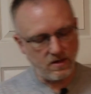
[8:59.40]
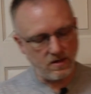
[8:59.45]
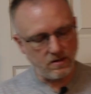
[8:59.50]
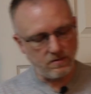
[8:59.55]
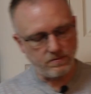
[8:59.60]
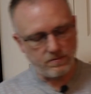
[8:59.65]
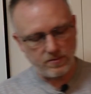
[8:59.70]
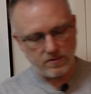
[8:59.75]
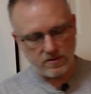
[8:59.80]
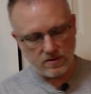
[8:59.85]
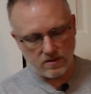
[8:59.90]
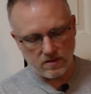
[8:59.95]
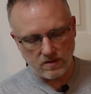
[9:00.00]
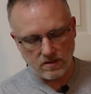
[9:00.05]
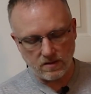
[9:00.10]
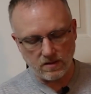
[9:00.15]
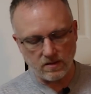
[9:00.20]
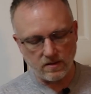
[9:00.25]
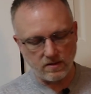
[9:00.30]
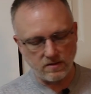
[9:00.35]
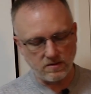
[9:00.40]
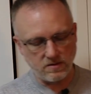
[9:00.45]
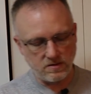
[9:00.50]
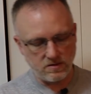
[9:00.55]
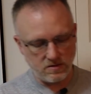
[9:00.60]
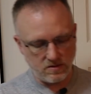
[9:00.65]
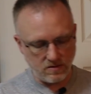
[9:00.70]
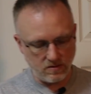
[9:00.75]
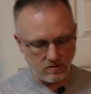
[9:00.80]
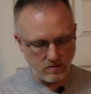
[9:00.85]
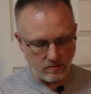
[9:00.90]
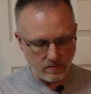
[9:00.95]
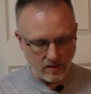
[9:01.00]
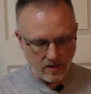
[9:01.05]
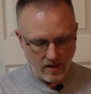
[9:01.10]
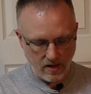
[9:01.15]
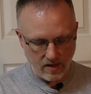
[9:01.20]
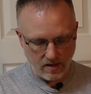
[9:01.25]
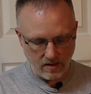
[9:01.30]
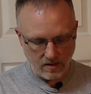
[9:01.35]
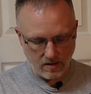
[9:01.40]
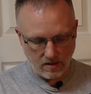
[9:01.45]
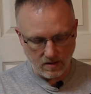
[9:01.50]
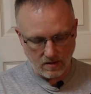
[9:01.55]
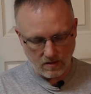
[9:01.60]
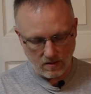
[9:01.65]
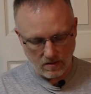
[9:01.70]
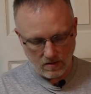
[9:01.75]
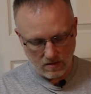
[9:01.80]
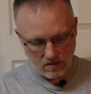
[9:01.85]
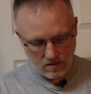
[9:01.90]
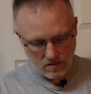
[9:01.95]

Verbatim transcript: up, let's see what we got here.